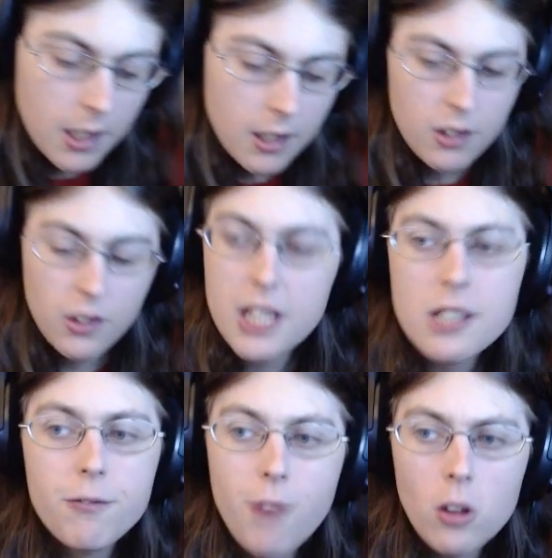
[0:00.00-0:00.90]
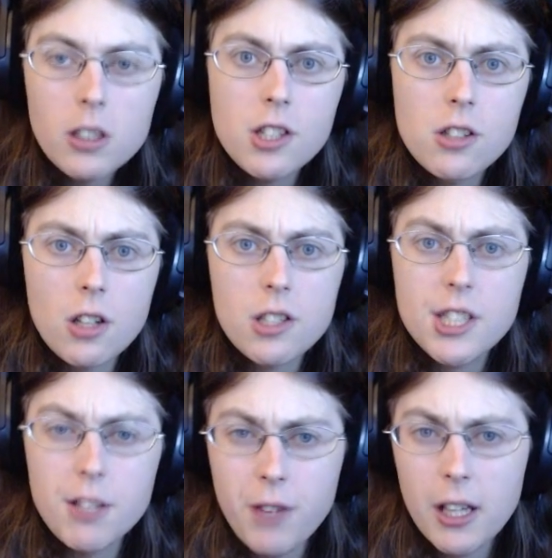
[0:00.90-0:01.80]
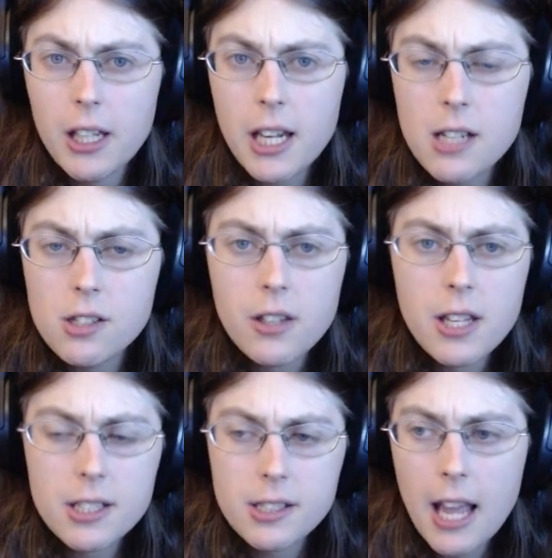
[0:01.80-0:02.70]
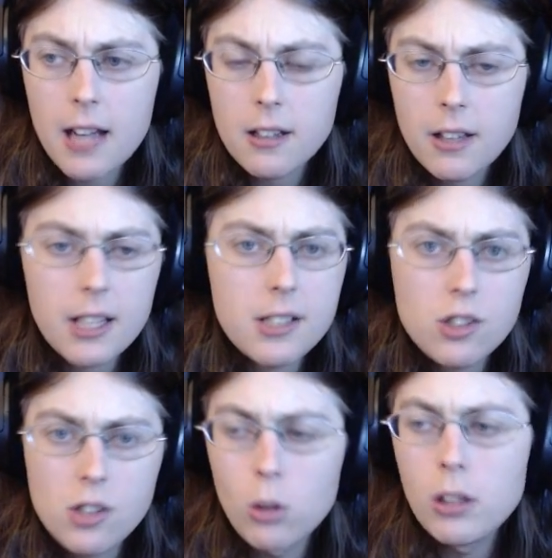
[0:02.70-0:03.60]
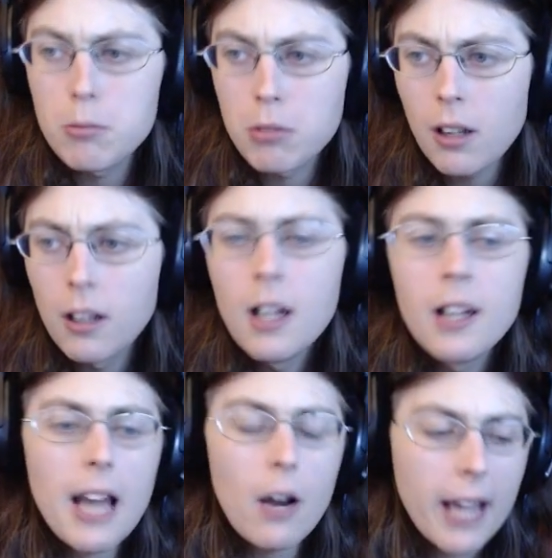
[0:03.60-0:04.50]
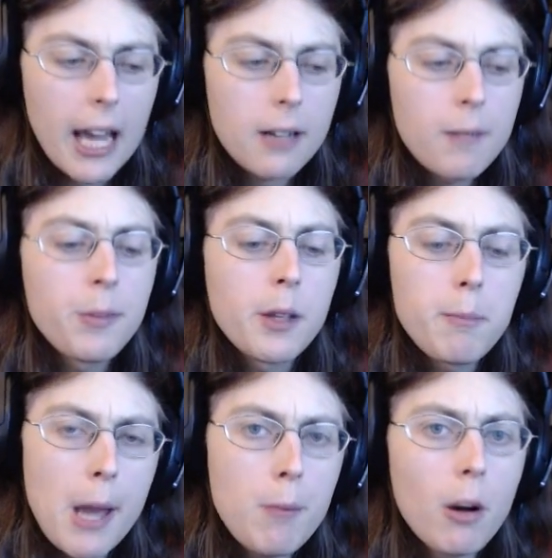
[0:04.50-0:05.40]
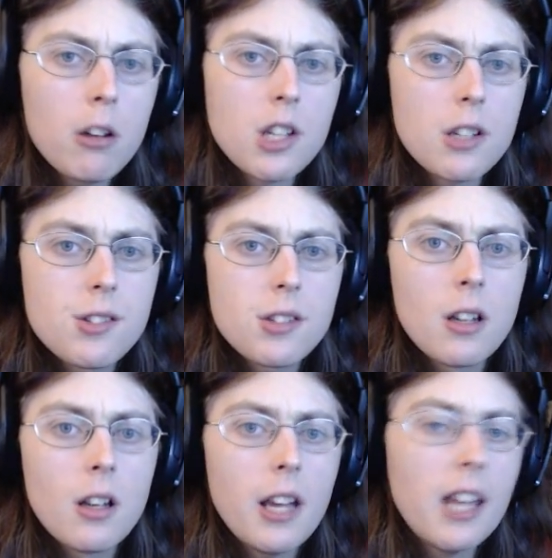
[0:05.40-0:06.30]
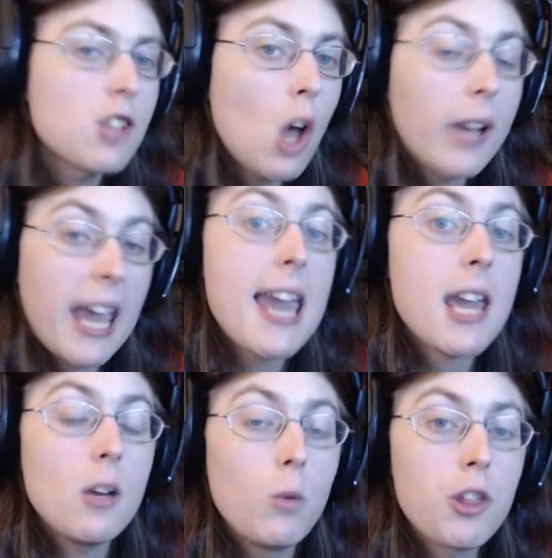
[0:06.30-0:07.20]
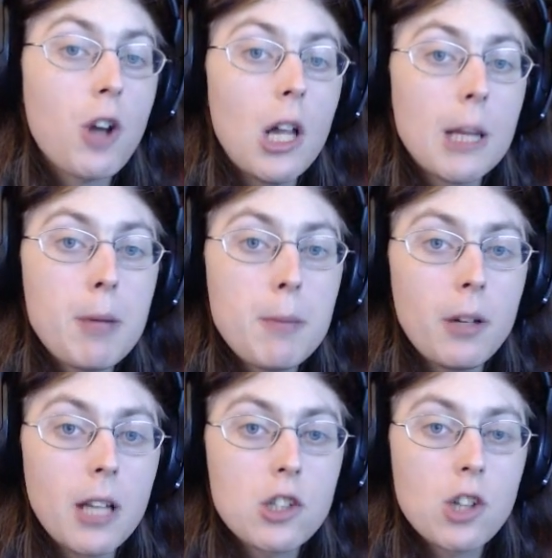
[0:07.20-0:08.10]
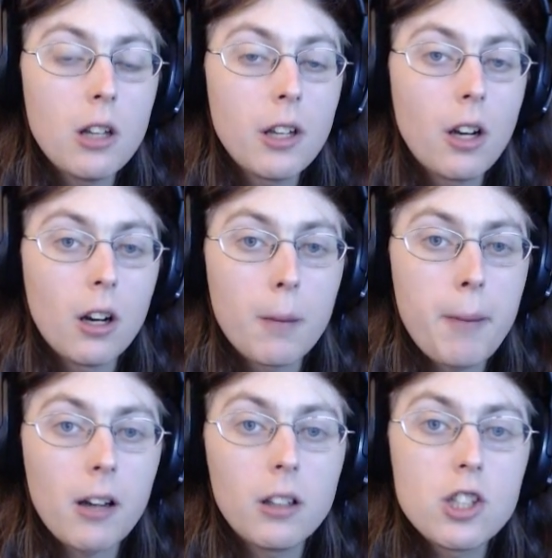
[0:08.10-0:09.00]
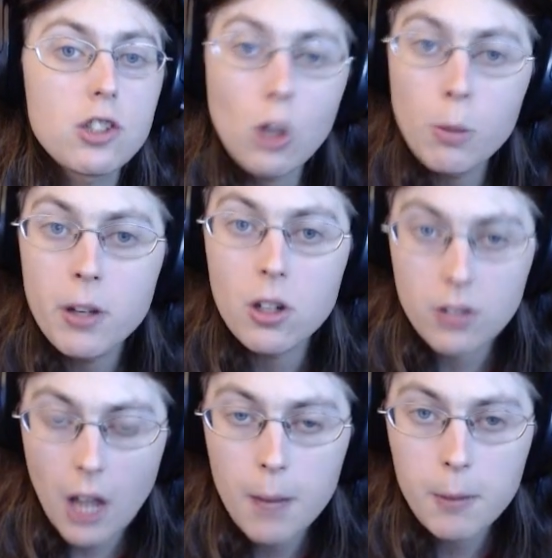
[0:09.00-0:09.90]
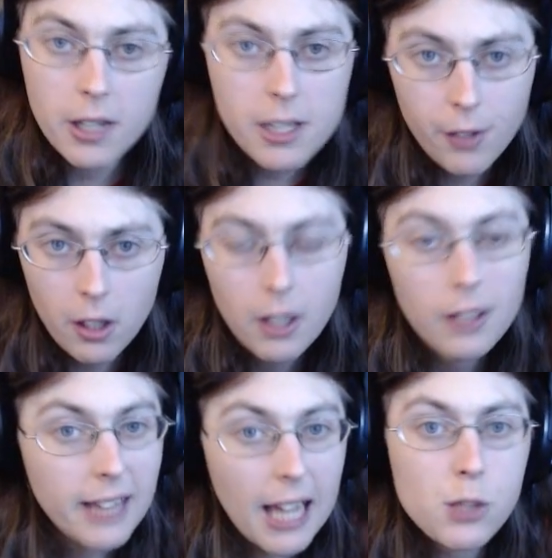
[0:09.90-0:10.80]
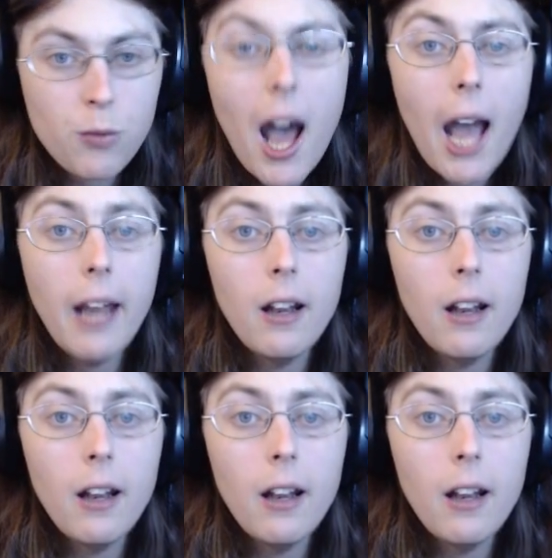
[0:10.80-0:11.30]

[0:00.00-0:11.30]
He focuses on civility to the extent that it's so liberal. Now, again, Ben Burgis is okay with calling people like Charlie Kirk apparently stupid or dumb or evil. That's fine.